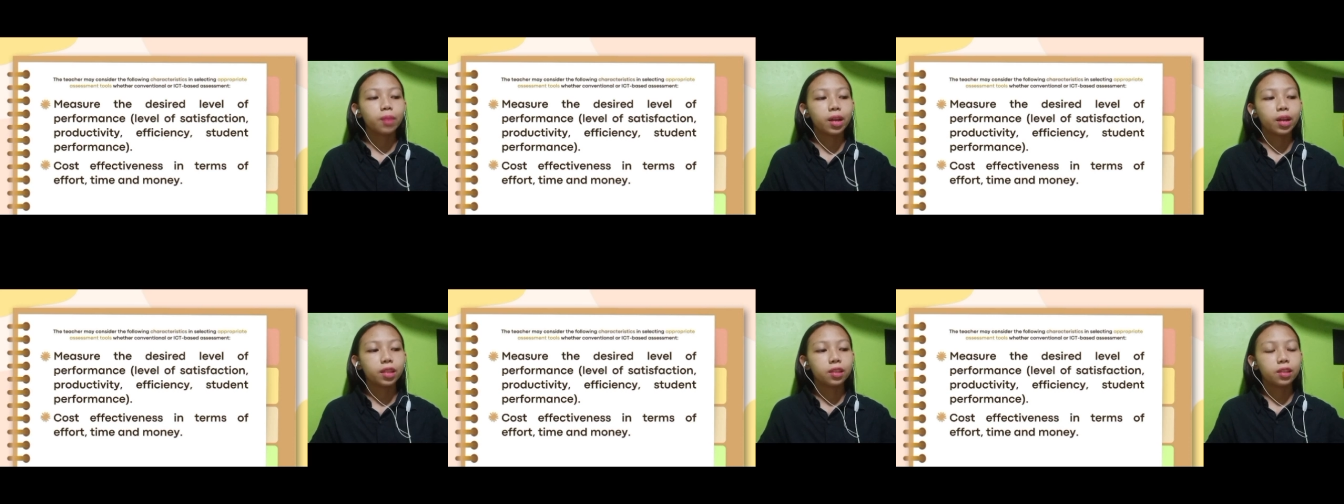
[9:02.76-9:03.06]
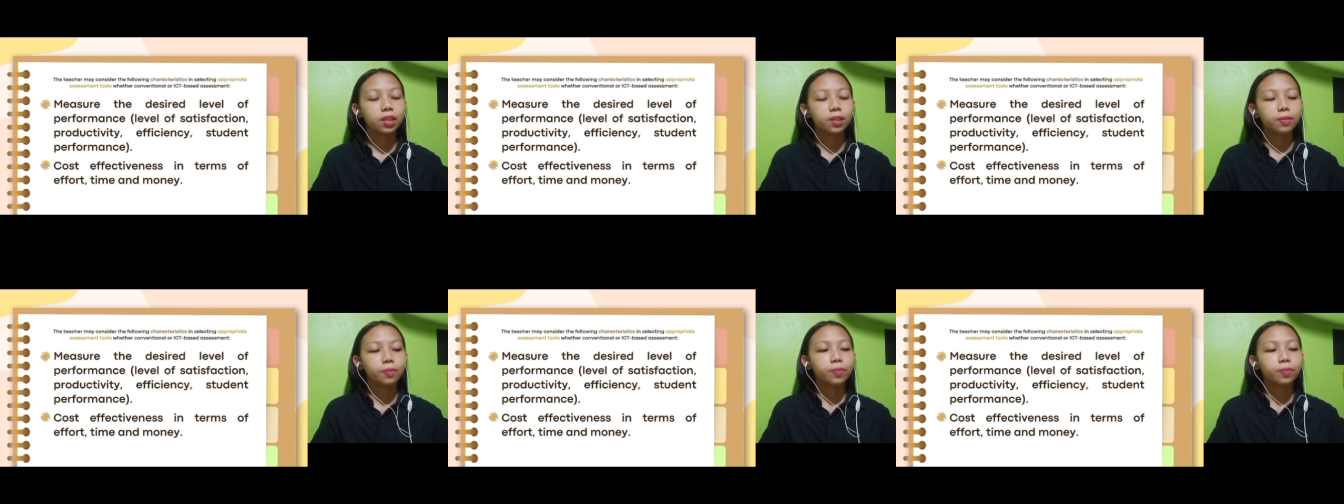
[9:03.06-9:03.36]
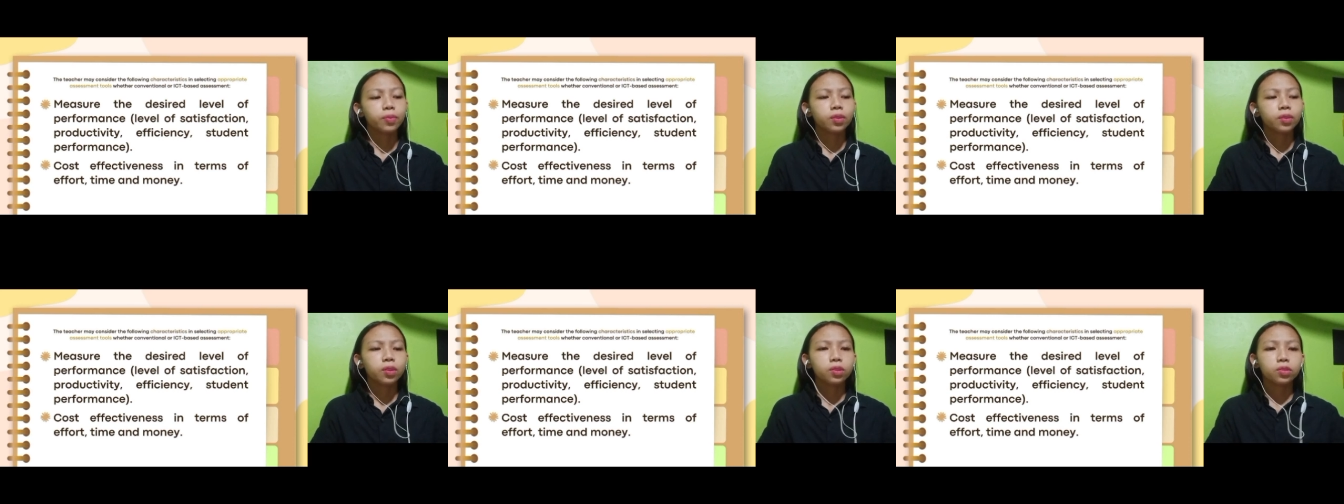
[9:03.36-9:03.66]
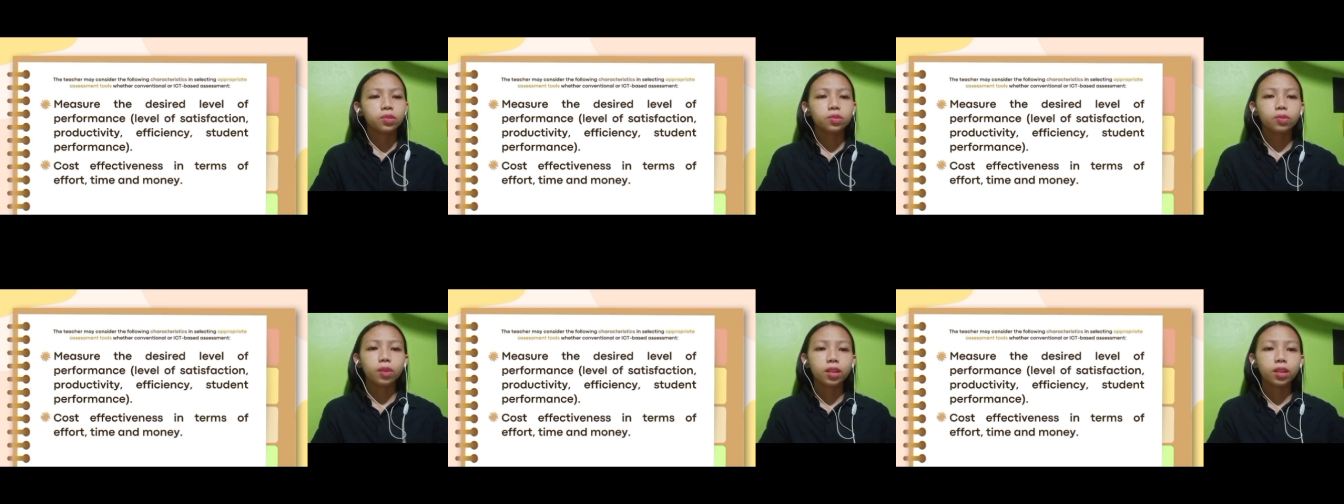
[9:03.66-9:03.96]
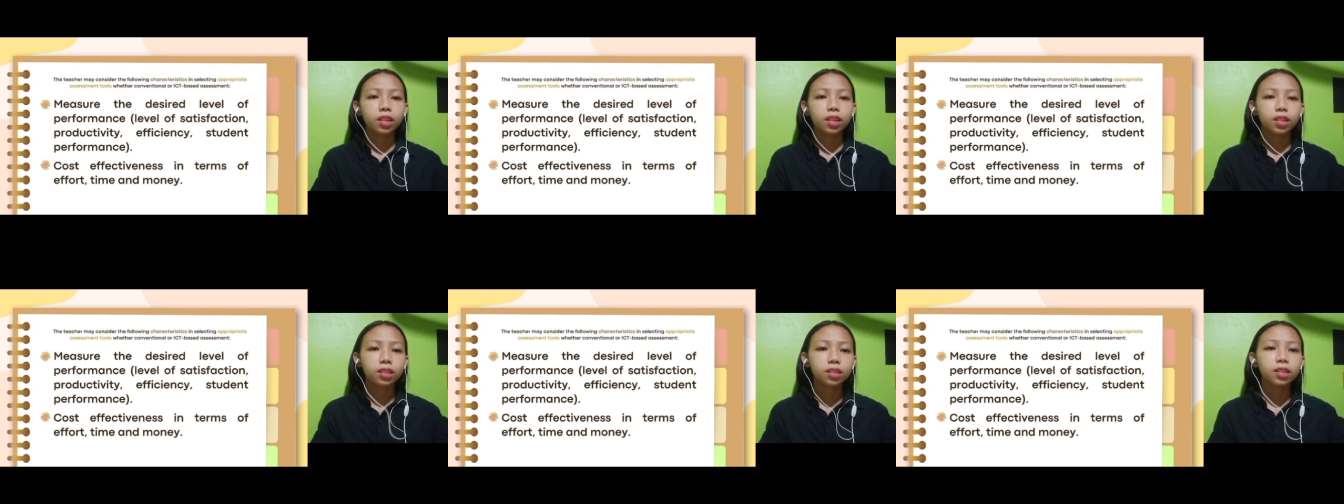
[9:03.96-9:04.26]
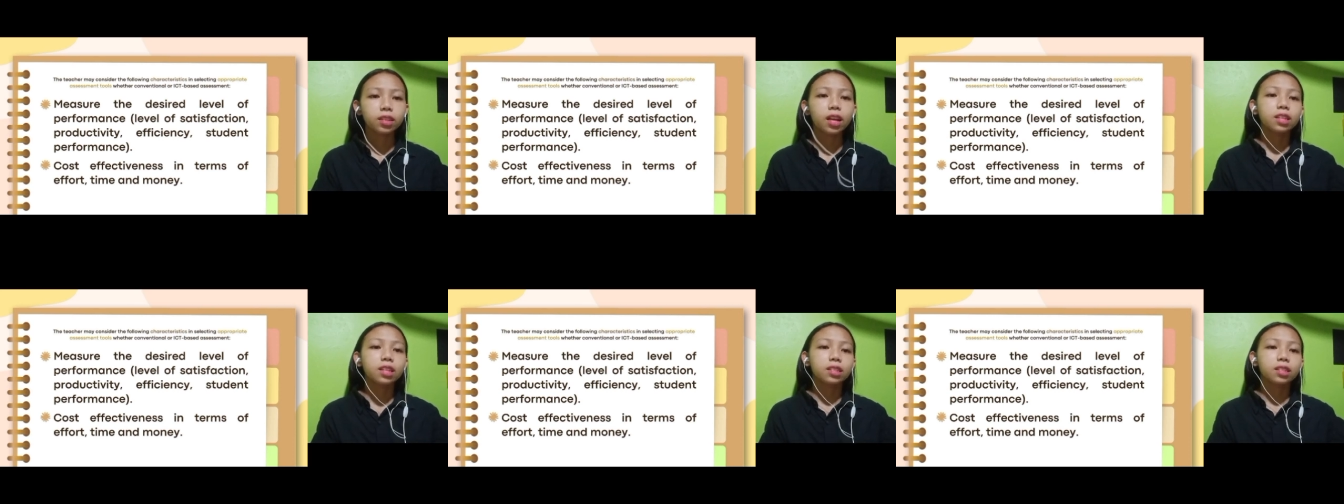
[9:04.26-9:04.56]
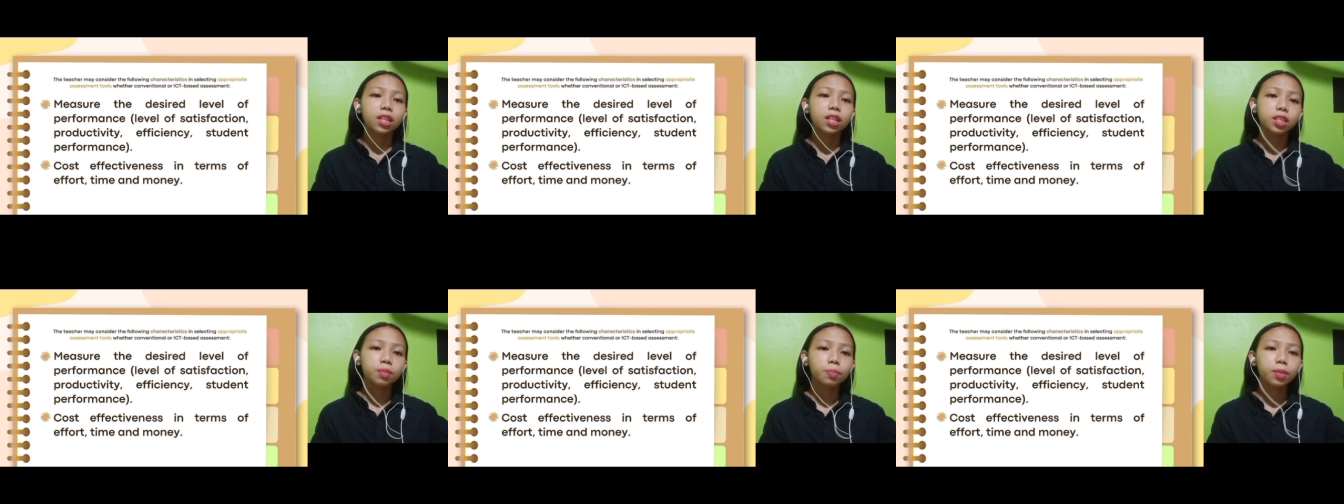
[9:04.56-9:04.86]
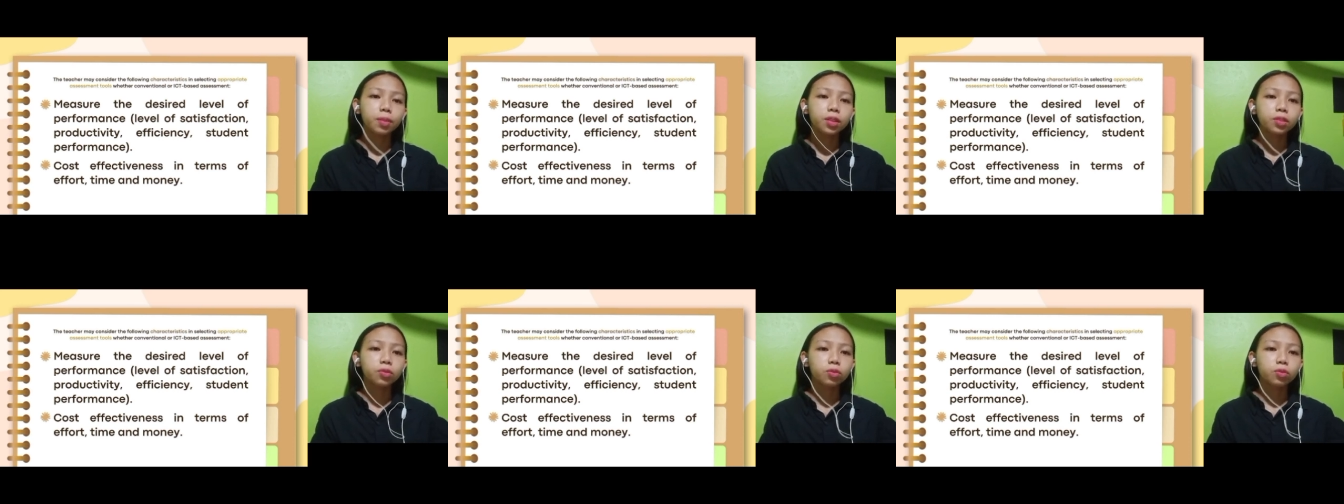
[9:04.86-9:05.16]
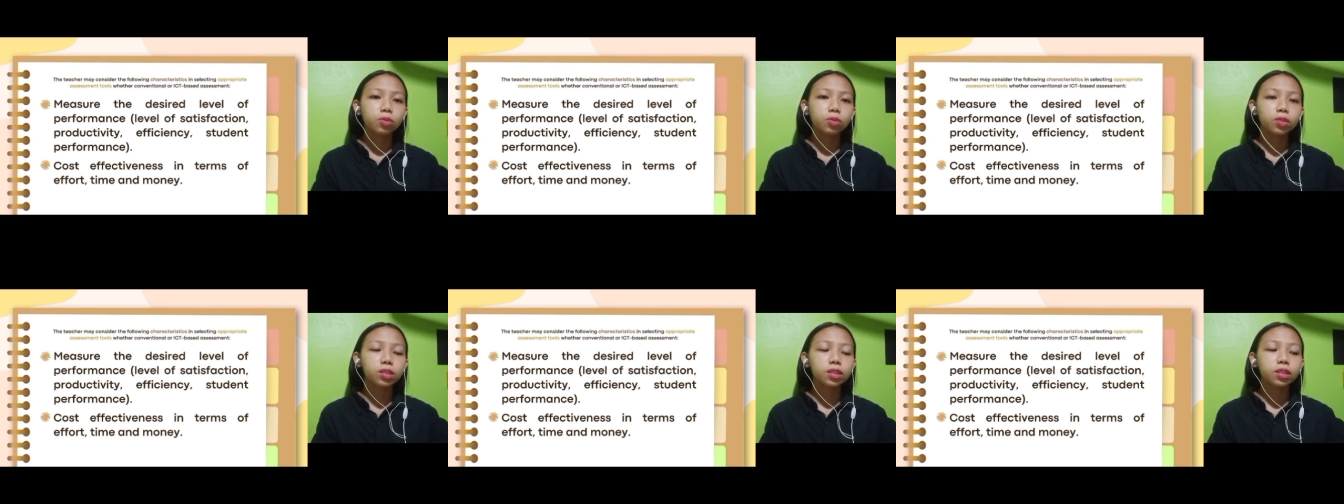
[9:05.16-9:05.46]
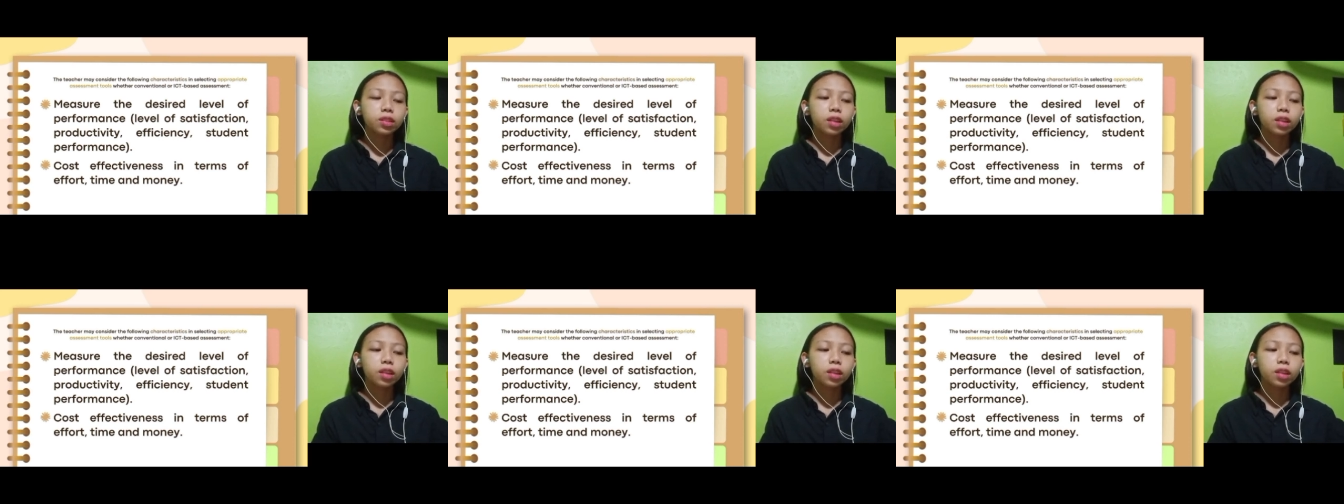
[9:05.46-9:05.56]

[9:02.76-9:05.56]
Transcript: money. So the assessment tools